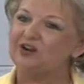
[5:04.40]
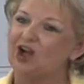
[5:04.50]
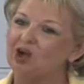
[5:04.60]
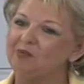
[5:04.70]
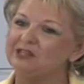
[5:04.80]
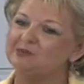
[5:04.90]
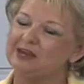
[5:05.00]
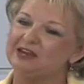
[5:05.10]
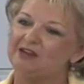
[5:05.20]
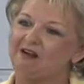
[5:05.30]
homeless,
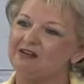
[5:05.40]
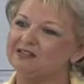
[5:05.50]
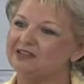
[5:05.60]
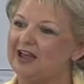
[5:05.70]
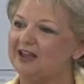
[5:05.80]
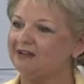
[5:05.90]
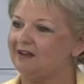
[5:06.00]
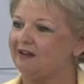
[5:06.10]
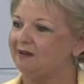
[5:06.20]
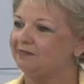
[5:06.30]
Becky Cox got
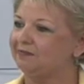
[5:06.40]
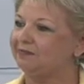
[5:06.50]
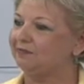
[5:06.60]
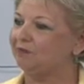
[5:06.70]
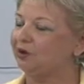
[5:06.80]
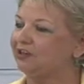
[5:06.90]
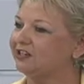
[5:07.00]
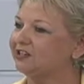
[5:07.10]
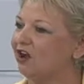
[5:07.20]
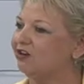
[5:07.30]
Brooklyn
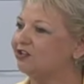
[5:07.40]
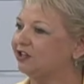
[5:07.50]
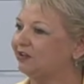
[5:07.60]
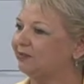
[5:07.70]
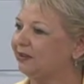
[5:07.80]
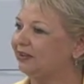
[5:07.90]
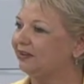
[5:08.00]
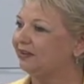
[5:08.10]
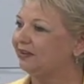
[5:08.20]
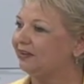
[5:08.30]
a scholarship.
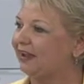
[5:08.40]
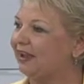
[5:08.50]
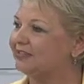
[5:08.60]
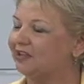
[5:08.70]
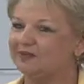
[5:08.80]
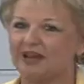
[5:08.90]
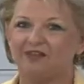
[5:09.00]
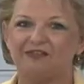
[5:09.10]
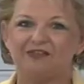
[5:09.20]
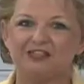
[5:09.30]
And so
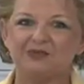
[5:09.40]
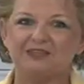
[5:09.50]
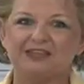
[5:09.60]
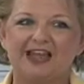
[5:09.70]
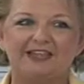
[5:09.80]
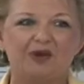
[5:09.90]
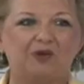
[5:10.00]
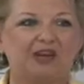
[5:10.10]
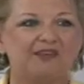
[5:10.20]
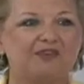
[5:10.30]
now, this was the day they
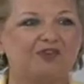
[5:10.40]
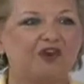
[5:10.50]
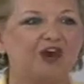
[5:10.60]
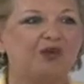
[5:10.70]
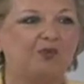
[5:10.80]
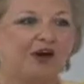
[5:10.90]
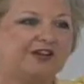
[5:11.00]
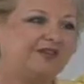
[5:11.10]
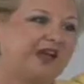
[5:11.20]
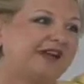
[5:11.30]
were leaving for
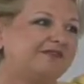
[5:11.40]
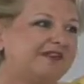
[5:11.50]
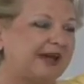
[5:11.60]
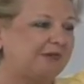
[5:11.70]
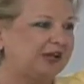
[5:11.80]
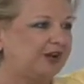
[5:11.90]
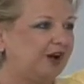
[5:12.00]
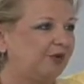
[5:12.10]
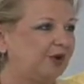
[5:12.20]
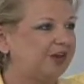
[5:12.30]
Colorado. They have family in
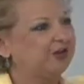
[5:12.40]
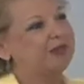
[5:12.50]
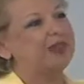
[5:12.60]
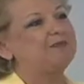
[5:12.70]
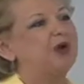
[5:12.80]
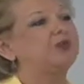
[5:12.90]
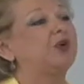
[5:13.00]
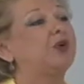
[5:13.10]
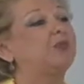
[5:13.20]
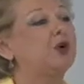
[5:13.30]
Colorado, and they both
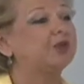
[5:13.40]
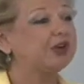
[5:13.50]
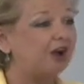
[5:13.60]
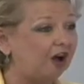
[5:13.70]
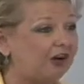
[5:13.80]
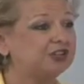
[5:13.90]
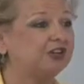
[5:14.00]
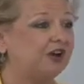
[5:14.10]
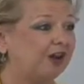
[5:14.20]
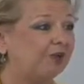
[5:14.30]
are enrolled in college
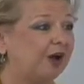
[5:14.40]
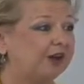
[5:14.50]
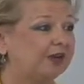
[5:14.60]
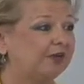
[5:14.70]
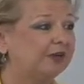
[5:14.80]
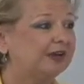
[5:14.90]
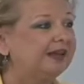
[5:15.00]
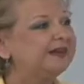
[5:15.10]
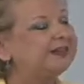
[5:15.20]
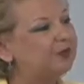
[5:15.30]
in Colorado.
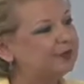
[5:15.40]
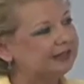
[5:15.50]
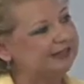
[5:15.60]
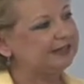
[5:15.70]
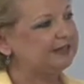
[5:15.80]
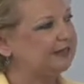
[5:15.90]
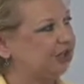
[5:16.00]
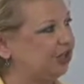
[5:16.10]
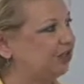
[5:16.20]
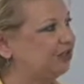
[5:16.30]
So we see this as
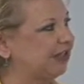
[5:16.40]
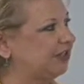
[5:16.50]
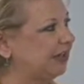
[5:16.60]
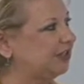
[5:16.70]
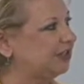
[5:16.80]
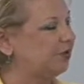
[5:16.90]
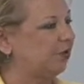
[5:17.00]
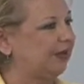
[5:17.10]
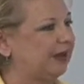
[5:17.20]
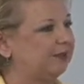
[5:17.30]
a huge success
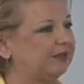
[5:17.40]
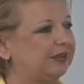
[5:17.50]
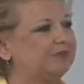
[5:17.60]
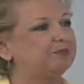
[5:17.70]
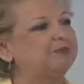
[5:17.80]
story that